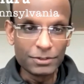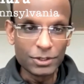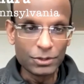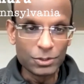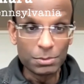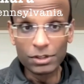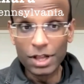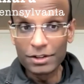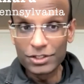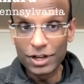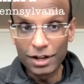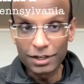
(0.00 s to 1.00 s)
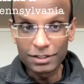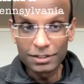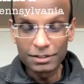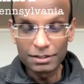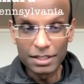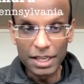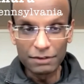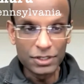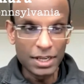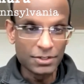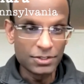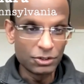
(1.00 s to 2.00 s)
So there's been a lot of talk. The
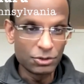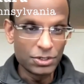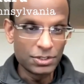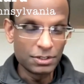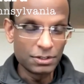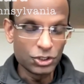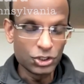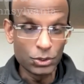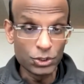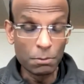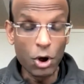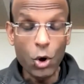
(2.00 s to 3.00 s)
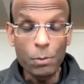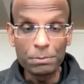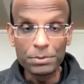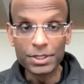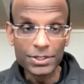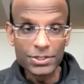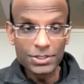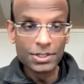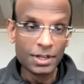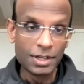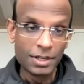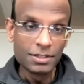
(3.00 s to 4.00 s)
FDA is increasingly showing some openness
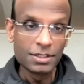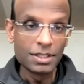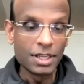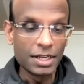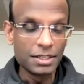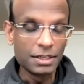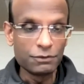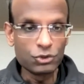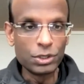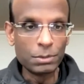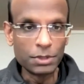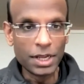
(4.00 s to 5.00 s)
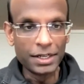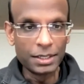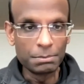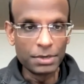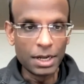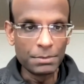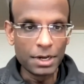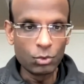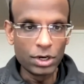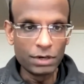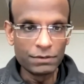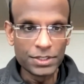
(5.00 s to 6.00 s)
to the idea of streamlining, but I'm not
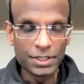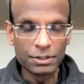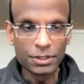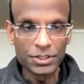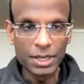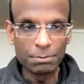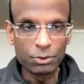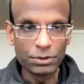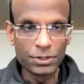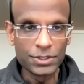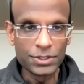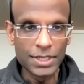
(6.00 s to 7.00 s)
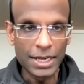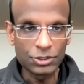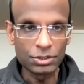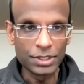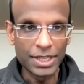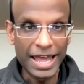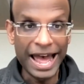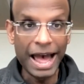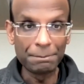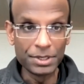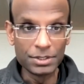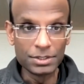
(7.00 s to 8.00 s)
aware of a single example where this has actually
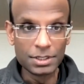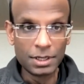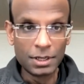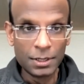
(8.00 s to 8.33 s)
happened.